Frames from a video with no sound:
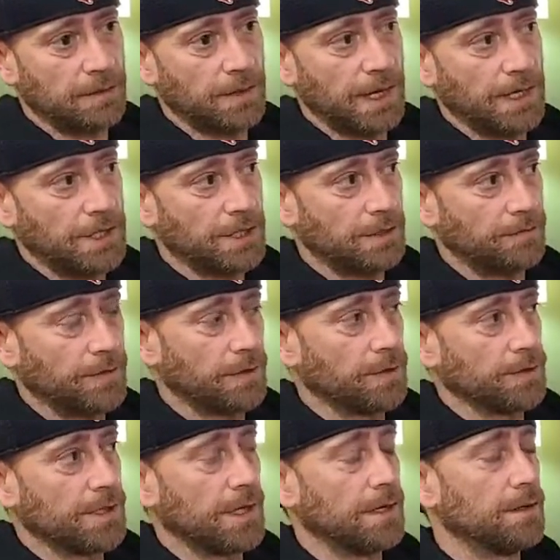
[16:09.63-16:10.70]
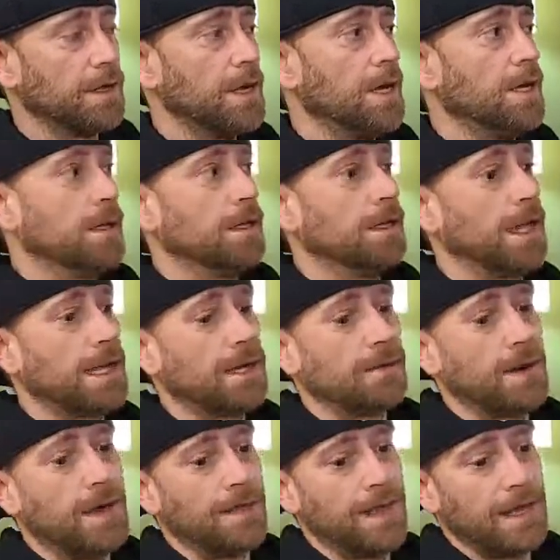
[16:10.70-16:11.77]
When they actually showed up, yeah.
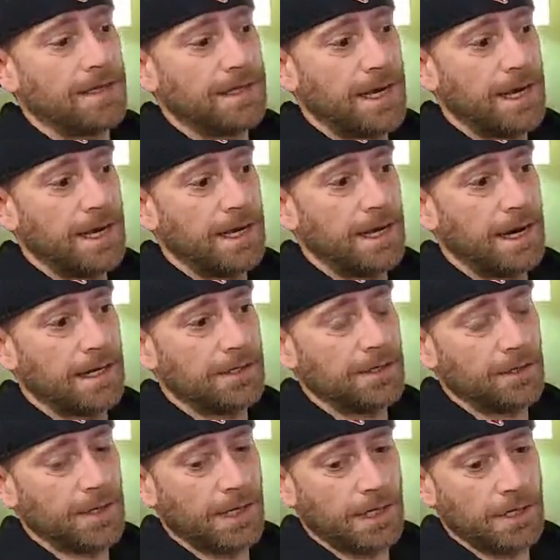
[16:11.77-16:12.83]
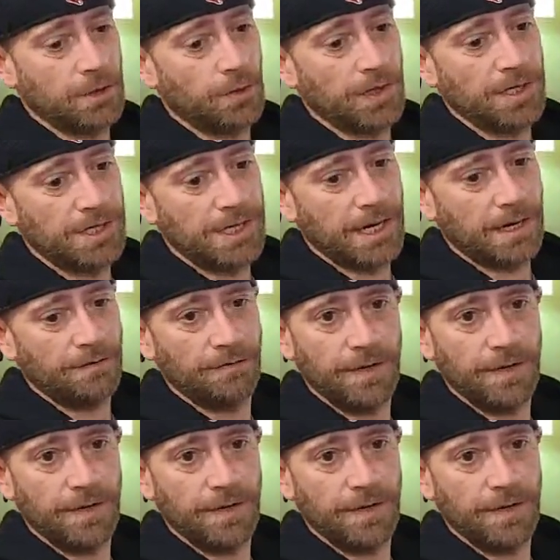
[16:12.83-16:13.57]
But I've been stalked for months now.